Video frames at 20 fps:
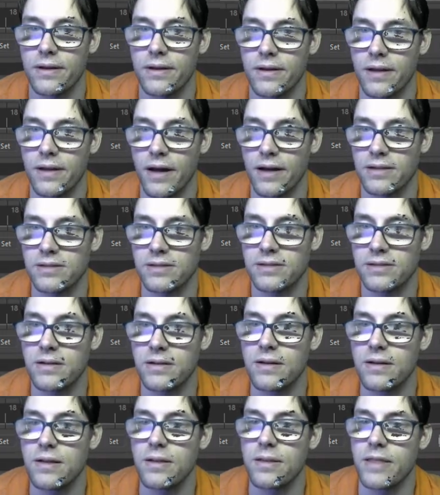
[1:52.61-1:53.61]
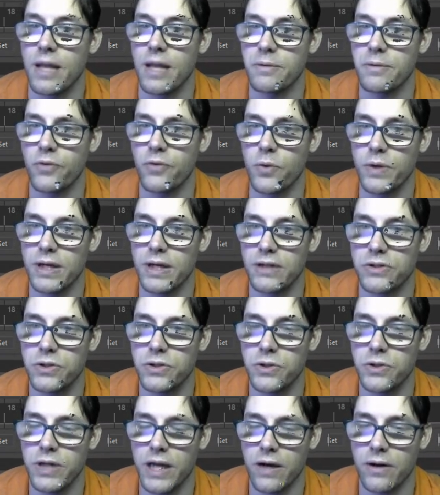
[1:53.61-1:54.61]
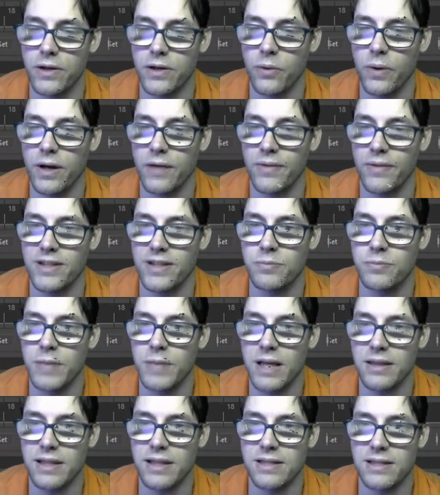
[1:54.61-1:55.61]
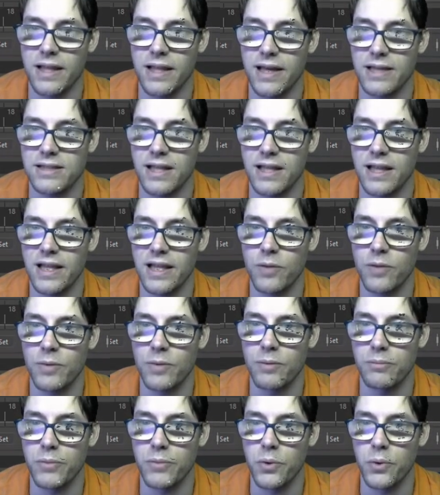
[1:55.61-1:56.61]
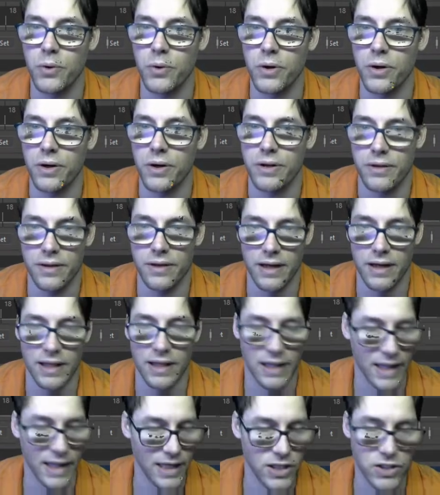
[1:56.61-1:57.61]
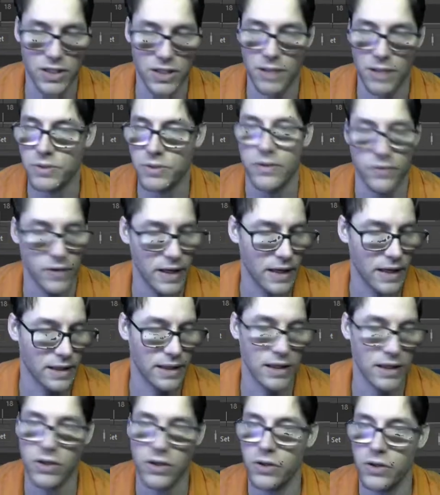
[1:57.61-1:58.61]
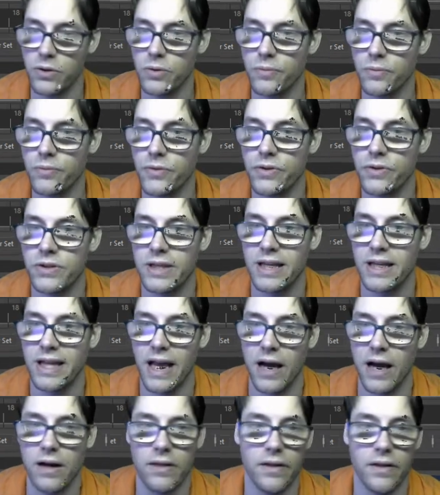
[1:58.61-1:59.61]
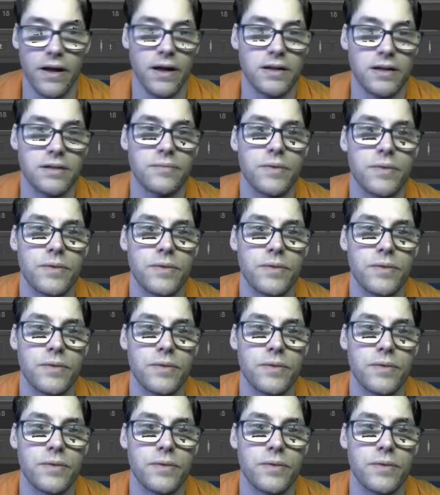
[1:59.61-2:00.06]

Nice. Now before we get too carried away, let's make these legs a little bit more leg shaped. So go ahead and hit Q to get out of that.